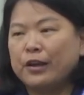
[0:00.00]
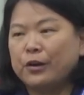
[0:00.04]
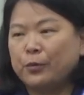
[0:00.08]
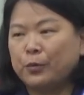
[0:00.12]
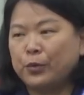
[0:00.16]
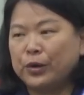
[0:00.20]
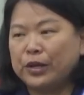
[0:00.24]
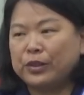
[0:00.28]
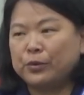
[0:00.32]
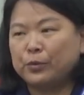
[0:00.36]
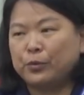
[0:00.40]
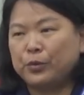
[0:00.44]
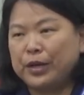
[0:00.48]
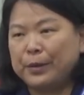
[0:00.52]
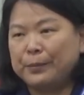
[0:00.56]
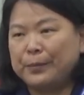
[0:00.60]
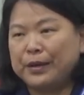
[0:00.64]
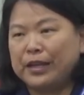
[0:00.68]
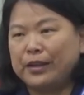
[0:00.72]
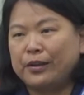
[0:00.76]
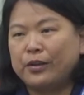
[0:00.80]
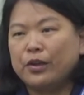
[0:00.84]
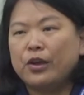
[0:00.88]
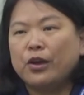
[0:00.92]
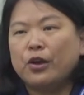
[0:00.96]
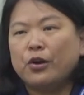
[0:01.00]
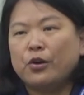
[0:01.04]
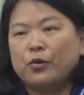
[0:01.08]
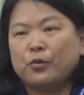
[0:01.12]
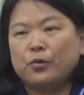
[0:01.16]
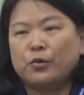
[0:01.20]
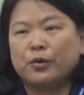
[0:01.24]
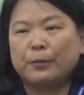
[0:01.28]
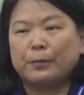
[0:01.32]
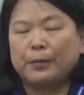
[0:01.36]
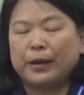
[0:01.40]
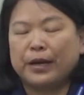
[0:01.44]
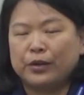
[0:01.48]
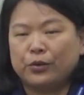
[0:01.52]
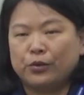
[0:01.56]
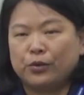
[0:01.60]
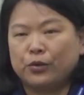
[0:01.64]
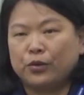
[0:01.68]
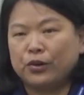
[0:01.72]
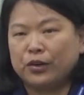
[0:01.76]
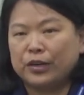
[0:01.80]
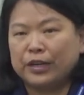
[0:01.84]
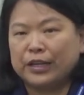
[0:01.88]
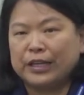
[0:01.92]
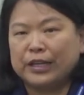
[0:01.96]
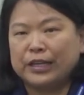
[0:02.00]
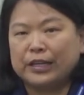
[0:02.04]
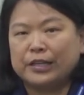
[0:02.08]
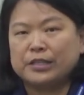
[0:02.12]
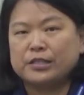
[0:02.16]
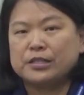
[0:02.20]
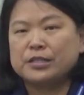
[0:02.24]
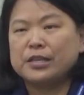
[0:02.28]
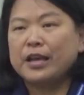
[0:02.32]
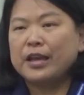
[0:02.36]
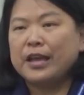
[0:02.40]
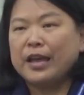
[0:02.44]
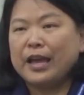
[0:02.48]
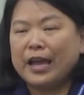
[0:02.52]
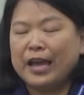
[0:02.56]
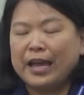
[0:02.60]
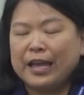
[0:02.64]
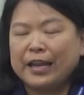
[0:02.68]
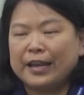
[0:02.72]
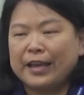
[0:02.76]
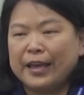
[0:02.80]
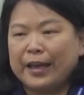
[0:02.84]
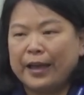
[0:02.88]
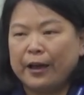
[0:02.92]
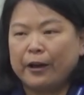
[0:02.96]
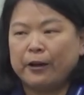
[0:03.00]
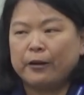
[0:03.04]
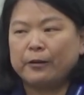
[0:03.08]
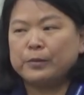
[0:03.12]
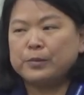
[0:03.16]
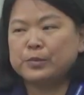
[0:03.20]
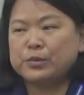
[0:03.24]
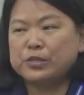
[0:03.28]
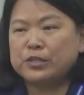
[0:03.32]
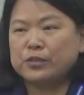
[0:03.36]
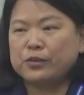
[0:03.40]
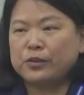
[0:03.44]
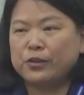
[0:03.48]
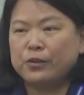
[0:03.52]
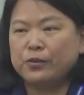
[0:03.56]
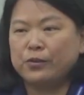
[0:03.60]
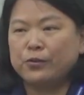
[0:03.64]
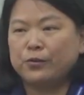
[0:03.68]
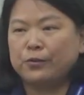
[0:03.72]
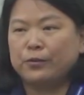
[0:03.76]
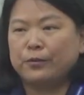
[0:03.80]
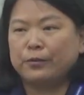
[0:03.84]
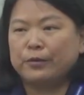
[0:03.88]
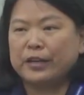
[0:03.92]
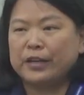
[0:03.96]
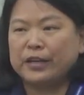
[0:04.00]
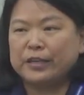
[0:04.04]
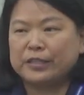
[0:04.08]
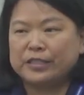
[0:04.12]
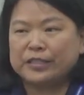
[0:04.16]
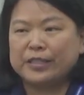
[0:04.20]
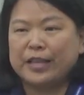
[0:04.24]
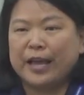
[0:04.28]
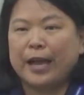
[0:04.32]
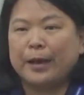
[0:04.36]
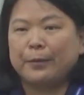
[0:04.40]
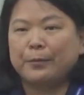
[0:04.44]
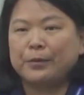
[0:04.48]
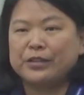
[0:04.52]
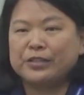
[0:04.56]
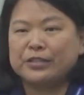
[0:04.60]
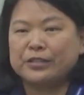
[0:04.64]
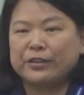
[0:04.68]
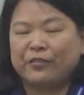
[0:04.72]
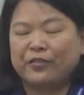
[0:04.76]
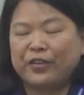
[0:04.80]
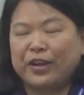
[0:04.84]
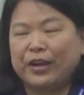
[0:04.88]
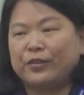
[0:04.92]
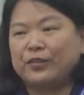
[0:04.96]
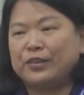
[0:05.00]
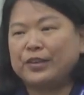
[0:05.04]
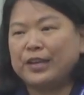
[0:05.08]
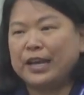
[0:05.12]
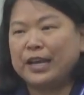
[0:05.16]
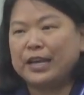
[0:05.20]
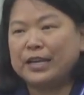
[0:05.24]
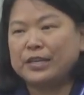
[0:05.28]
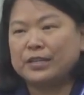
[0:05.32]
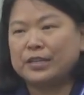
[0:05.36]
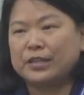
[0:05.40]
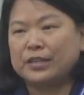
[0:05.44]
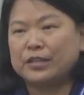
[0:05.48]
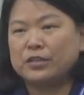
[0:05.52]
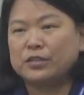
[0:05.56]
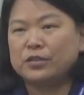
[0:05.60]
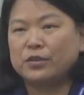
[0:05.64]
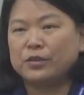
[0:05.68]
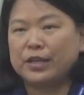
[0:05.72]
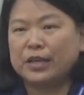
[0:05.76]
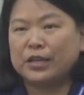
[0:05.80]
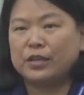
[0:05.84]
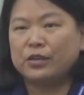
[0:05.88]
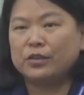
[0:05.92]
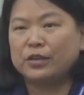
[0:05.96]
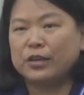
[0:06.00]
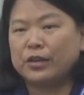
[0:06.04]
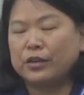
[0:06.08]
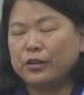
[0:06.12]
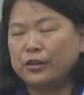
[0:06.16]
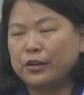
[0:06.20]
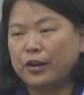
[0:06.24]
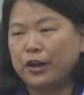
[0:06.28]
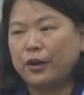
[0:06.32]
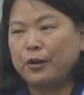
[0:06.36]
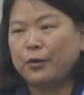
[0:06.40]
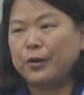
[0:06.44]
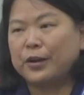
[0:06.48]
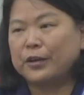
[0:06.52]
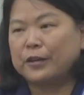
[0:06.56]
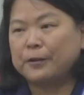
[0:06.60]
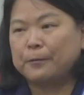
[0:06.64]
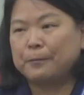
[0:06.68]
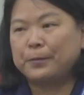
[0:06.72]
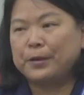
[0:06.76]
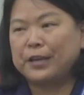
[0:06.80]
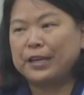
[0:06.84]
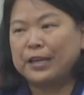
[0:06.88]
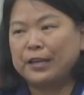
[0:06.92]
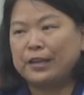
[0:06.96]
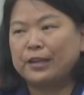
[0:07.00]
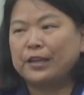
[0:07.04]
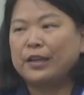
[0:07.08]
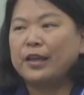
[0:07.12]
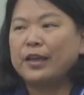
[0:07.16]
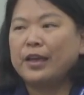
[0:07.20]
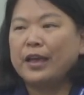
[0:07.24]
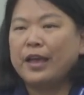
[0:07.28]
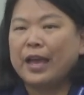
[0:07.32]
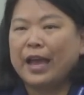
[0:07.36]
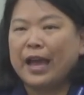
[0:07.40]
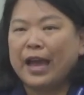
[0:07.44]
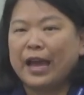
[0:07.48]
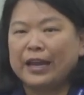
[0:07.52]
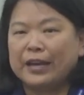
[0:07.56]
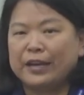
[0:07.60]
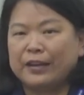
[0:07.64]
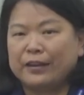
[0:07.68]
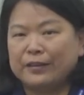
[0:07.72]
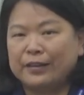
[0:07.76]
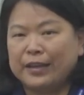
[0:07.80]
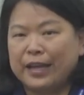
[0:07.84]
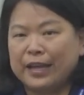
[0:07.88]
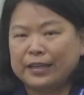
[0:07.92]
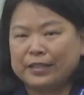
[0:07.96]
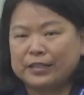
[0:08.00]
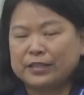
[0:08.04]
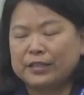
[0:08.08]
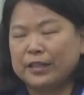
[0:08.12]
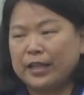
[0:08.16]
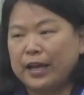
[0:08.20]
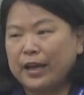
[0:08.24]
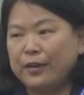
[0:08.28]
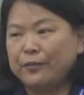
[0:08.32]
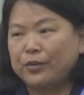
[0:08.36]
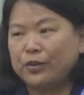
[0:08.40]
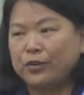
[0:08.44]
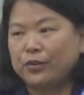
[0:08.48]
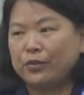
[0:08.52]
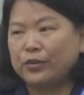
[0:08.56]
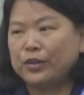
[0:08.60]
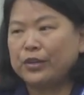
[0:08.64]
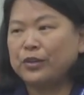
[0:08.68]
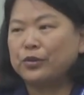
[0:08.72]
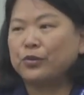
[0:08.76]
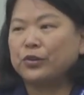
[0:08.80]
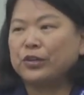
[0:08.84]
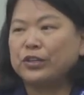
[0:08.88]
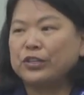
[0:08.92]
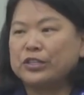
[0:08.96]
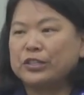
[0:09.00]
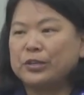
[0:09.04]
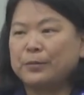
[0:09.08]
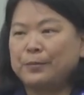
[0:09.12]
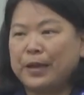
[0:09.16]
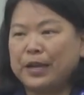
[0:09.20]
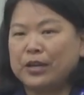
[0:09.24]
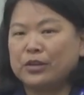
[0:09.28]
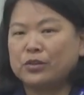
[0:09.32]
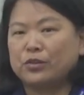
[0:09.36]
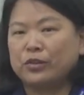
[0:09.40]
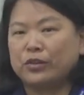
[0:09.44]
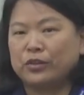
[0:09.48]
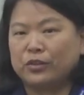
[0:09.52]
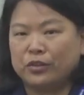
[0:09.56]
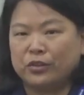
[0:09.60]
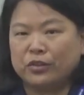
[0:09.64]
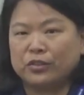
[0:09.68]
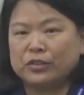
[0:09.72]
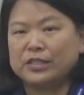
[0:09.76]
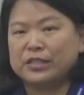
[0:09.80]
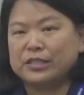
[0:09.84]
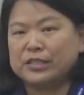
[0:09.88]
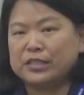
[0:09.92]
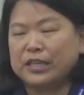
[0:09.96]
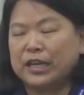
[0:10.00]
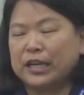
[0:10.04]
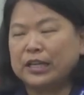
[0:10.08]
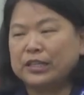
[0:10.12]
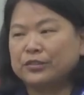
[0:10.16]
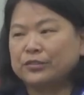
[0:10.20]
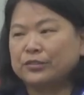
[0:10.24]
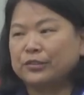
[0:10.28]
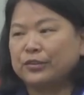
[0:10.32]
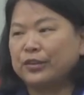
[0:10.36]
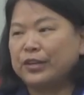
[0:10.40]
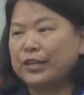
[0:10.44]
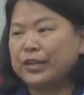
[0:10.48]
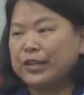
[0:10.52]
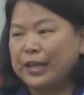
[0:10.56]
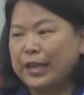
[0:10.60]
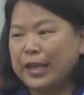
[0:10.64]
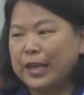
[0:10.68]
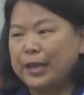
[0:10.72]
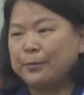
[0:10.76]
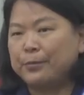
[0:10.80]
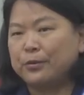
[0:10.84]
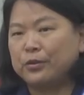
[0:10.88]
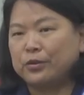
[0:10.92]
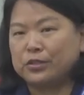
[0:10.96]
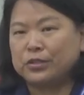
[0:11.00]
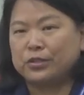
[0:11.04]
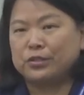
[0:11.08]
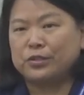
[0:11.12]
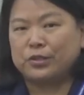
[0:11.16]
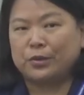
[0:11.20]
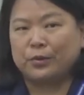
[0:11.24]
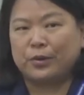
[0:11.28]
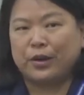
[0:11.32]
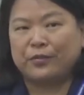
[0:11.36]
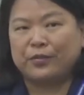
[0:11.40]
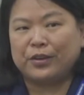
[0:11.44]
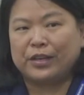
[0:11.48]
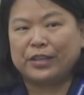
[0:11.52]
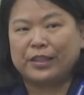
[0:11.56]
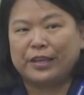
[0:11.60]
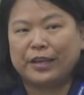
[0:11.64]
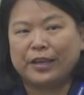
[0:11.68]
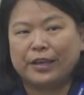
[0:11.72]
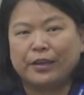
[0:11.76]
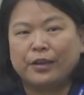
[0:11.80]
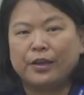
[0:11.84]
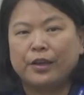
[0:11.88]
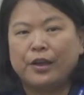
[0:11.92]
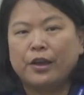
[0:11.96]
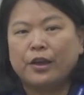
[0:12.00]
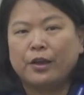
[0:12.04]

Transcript: with women or minorities and it helps you establish a foundation so then you can go and compete at a next level in order to make sure you're successful and able to do everything.